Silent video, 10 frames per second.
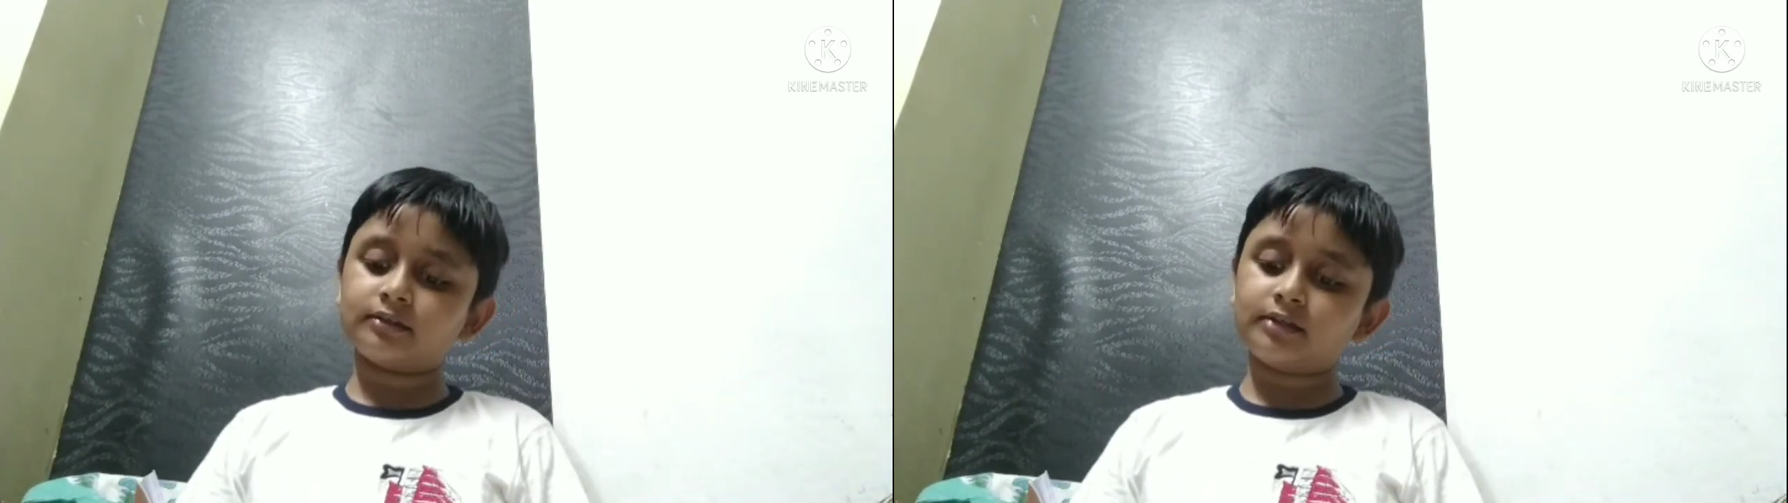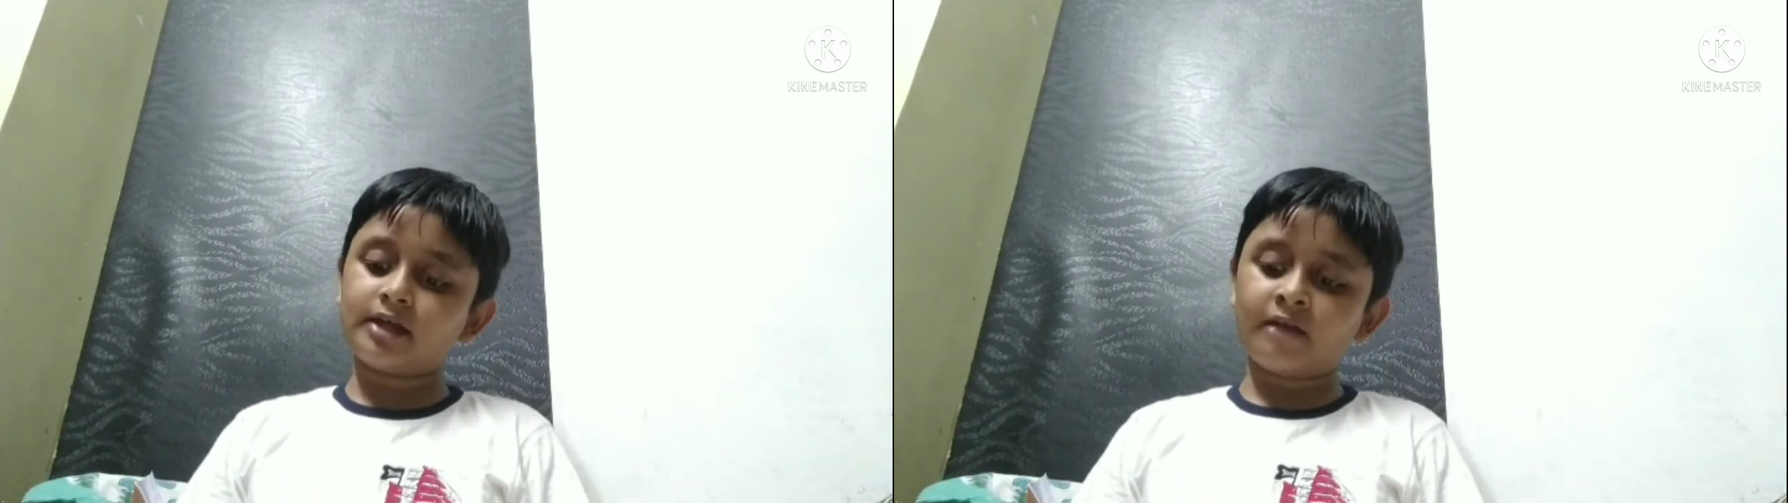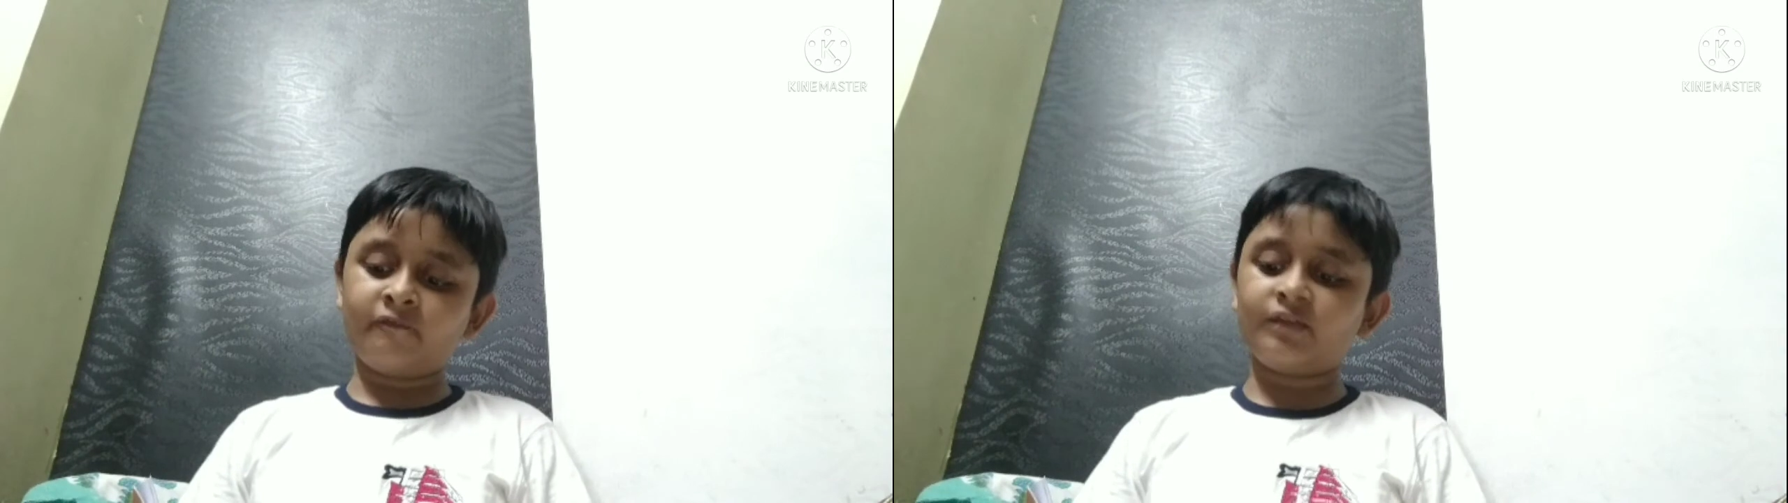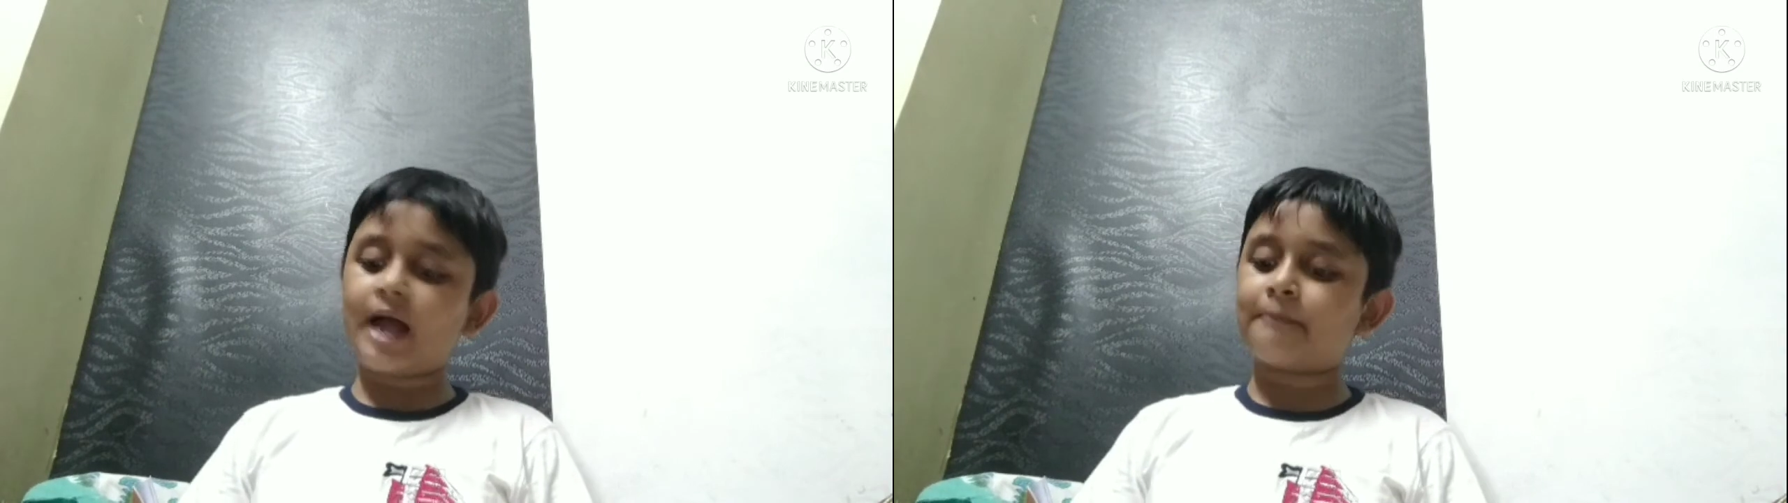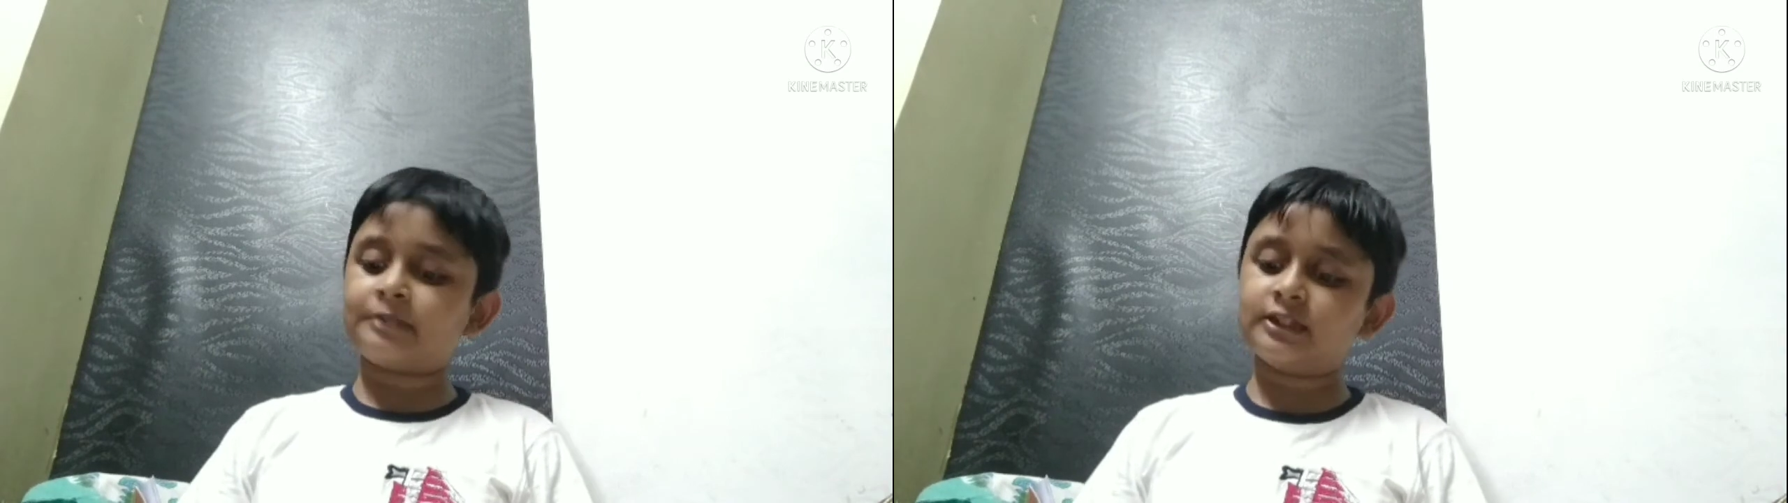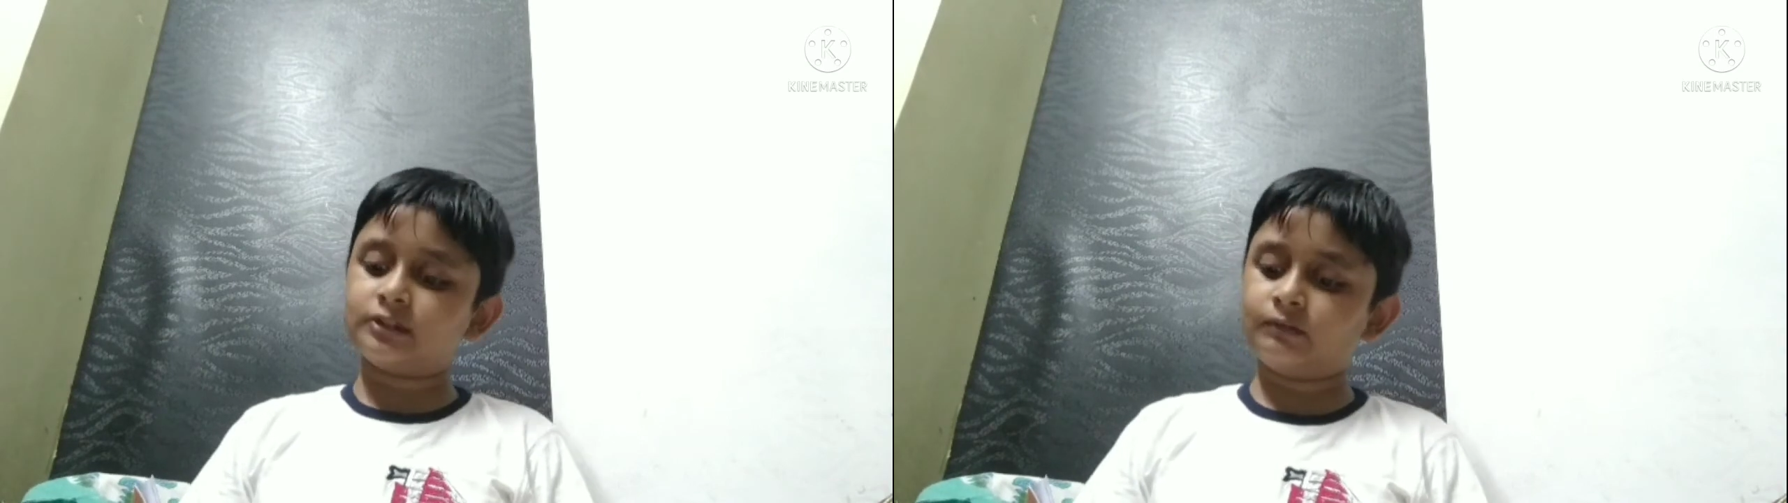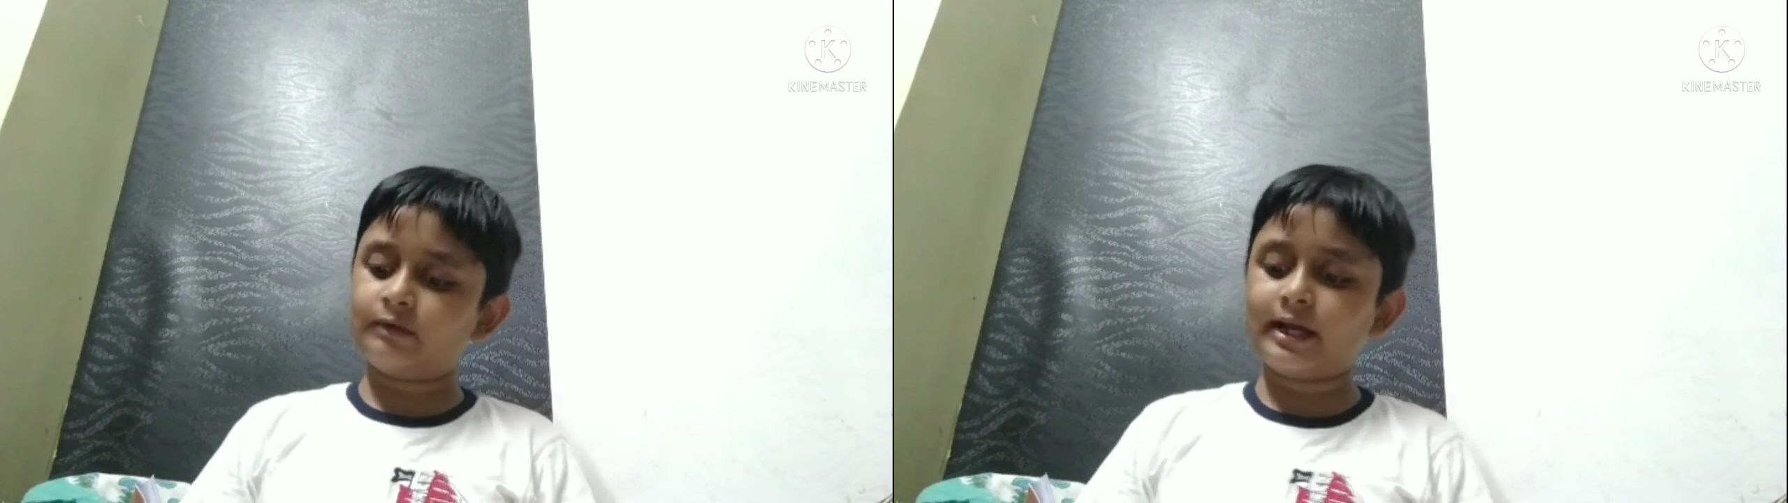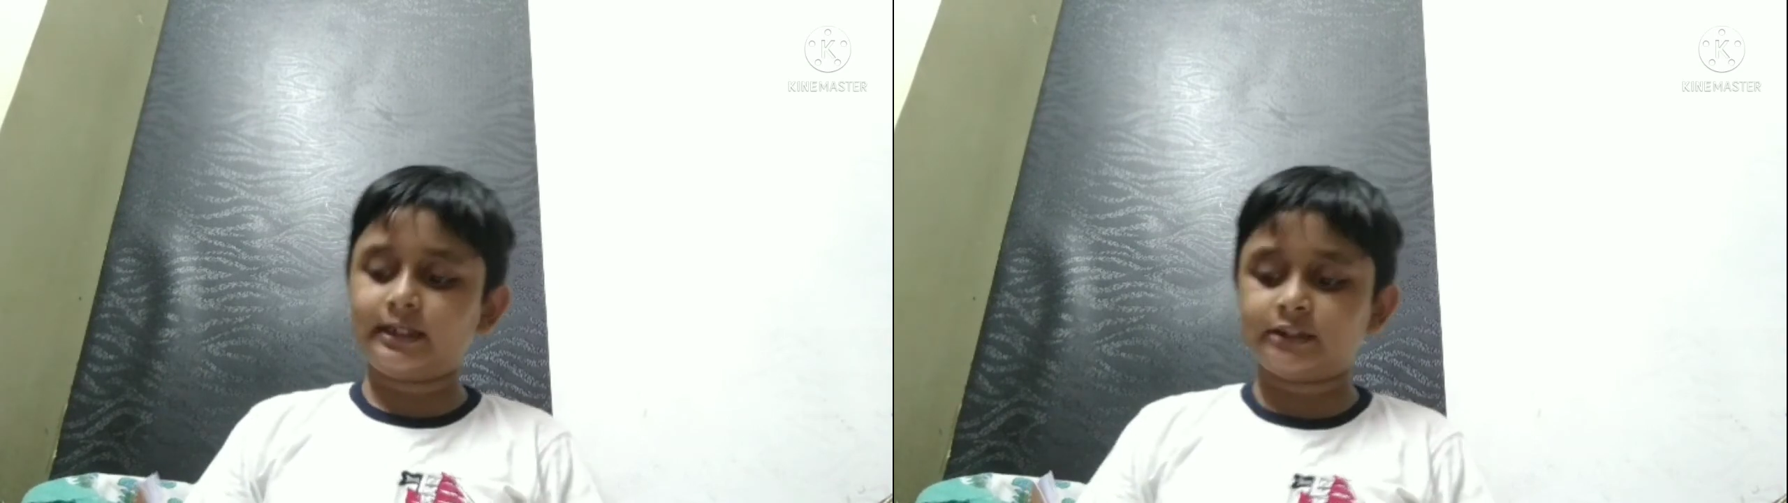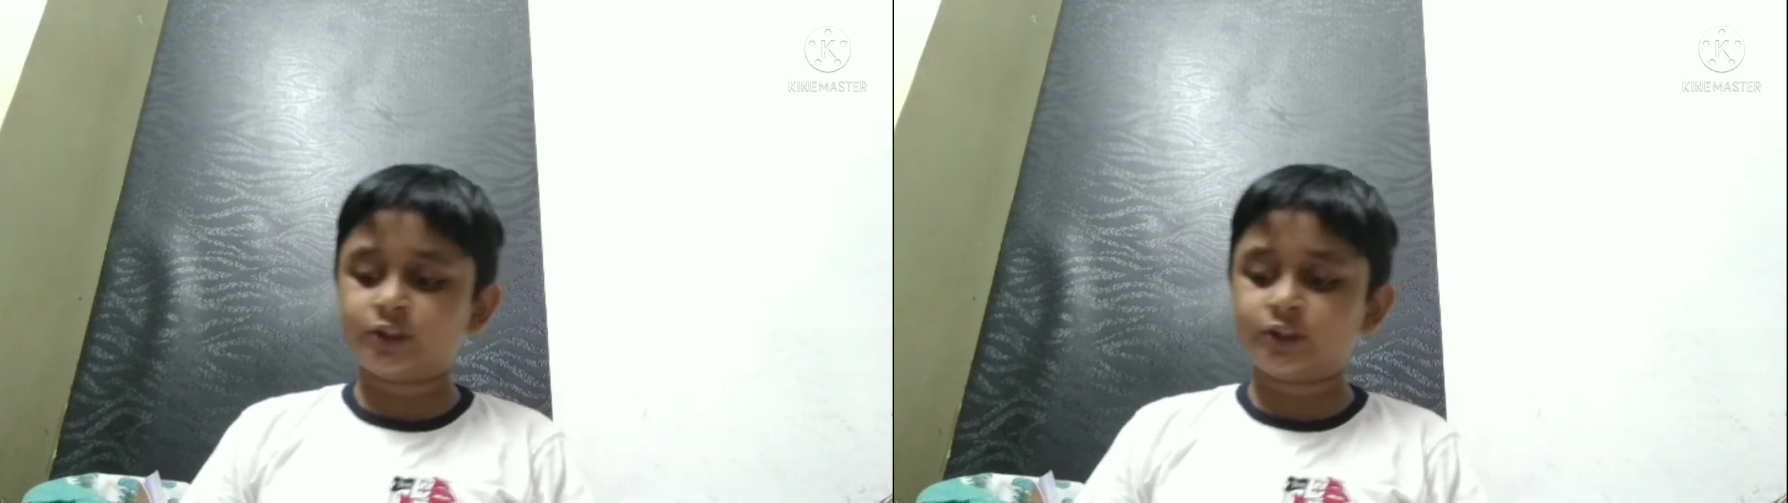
and flapped his wings